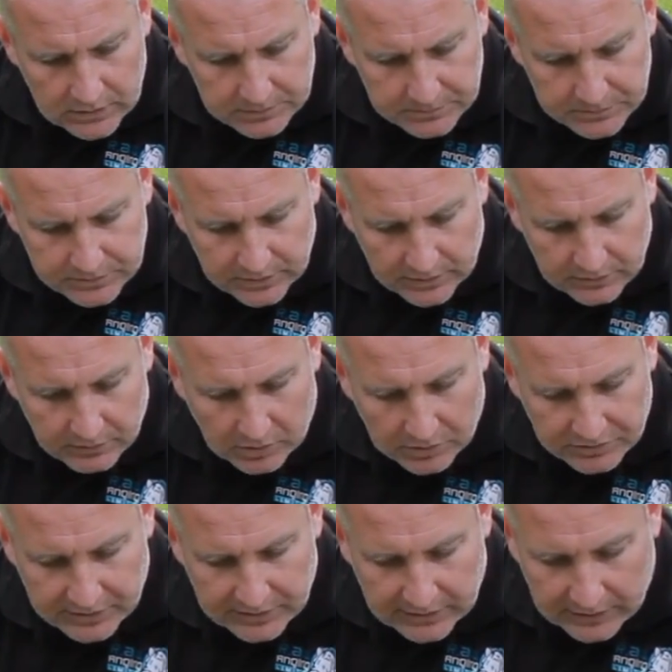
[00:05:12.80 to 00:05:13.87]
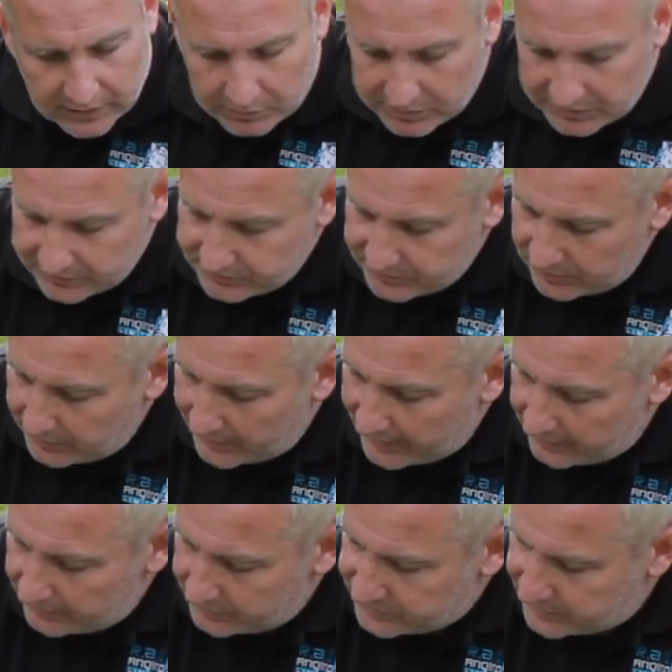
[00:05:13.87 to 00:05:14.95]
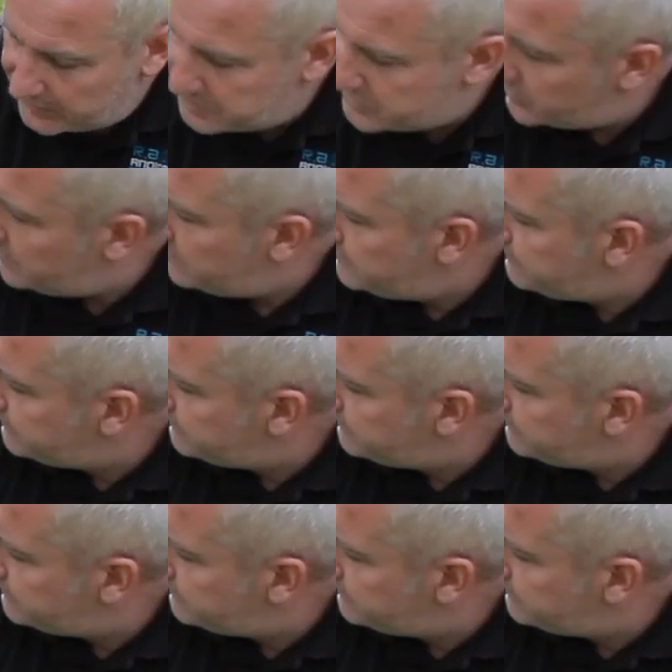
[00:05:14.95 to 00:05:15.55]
So ideally I wanted 2 out with tips up